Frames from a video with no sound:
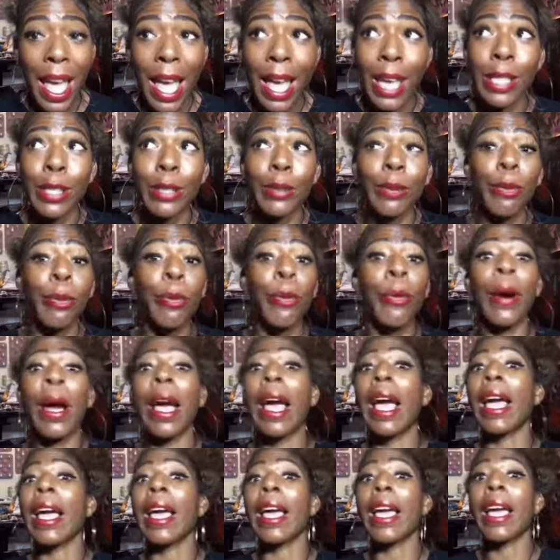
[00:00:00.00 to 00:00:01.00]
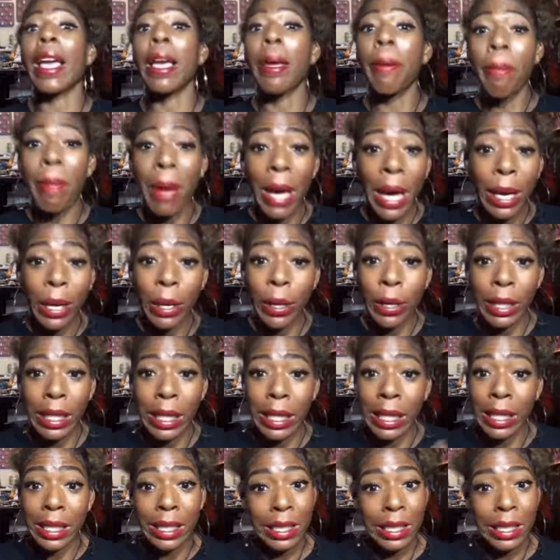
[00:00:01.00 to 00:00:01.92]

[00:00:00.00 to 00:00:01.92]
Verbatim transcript: is way better than a